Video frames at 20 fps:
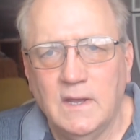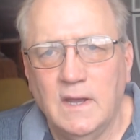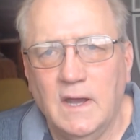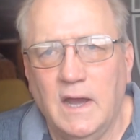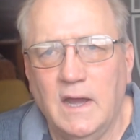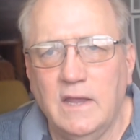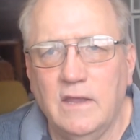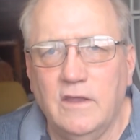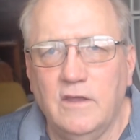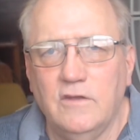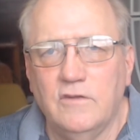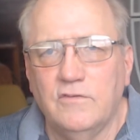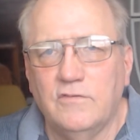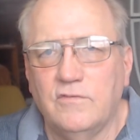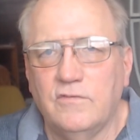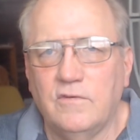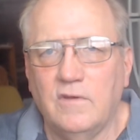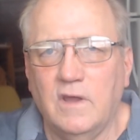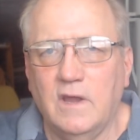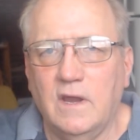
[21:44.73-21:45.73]
I
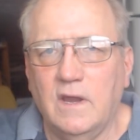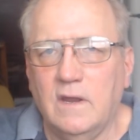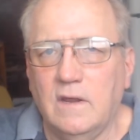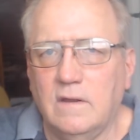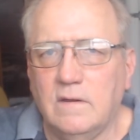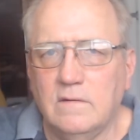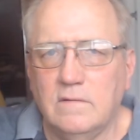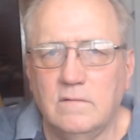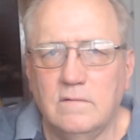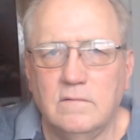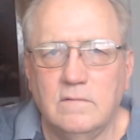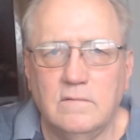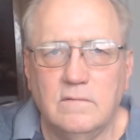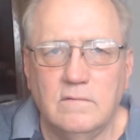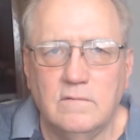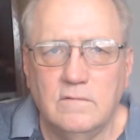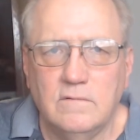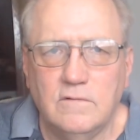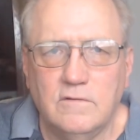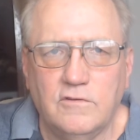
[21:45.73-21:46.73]
used like
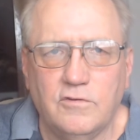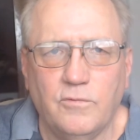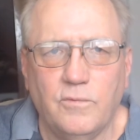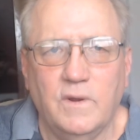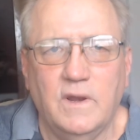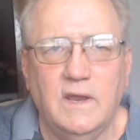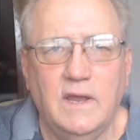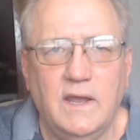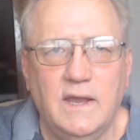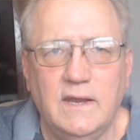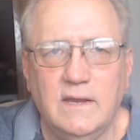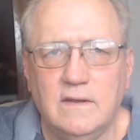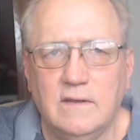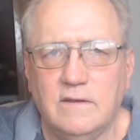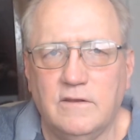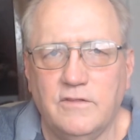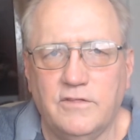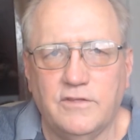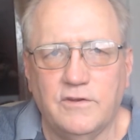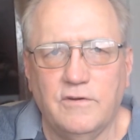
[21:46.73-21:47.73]
28
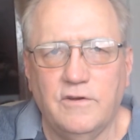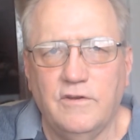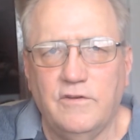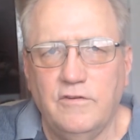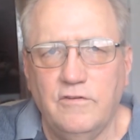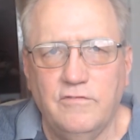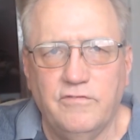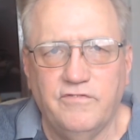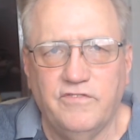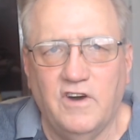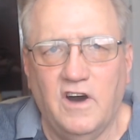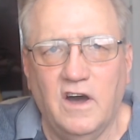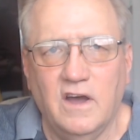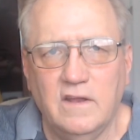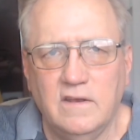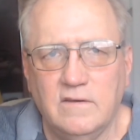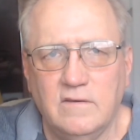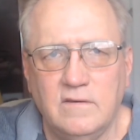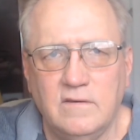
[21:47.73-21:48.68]
to 32 font